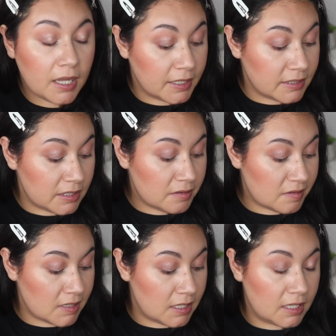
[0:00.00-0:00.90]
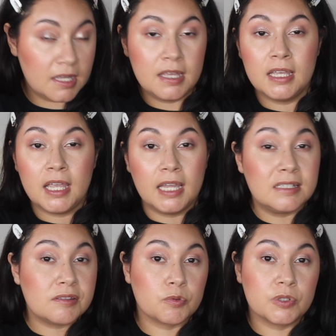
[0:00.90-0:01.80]
I didn't see any
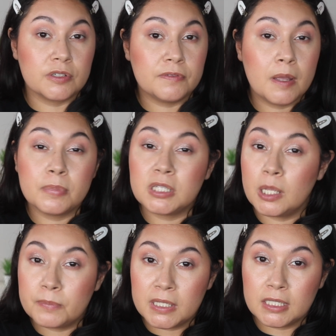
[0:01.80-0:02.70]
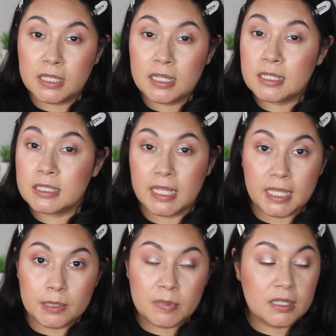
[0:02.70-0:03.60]
sort of plumping
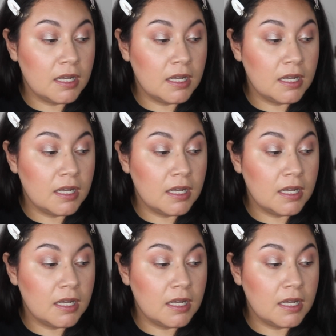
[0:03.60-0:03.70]
claim,